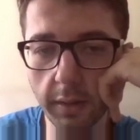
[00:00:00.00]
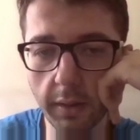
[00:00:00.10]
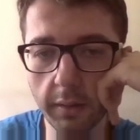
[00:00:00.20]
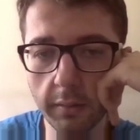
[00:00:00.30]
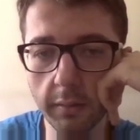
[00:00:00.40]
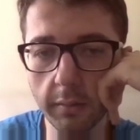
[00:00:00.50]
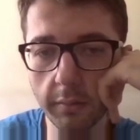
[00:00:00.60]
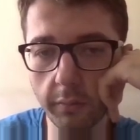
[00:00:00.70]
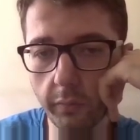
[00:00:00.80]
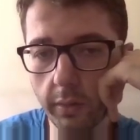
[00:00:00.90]
and
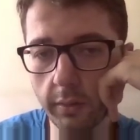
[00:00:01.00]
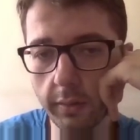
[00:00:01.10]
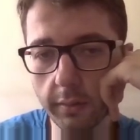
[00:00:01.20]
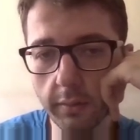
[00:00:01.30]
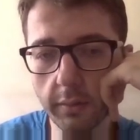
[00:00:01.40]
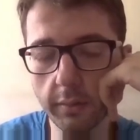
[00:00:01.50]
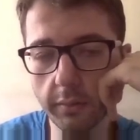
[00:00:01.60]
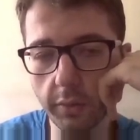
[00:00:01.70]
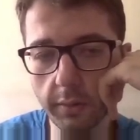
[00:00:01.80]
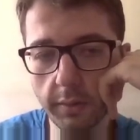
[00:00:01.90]
then the
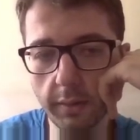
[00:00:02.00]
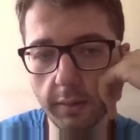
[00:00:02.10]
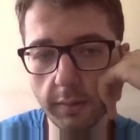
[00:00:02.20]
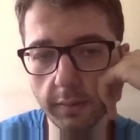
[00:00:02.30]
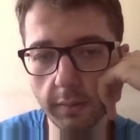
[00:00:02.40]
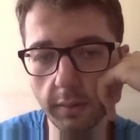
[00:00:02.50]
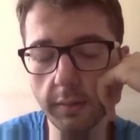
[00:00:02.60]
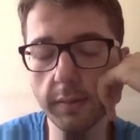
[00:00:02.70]
trend is,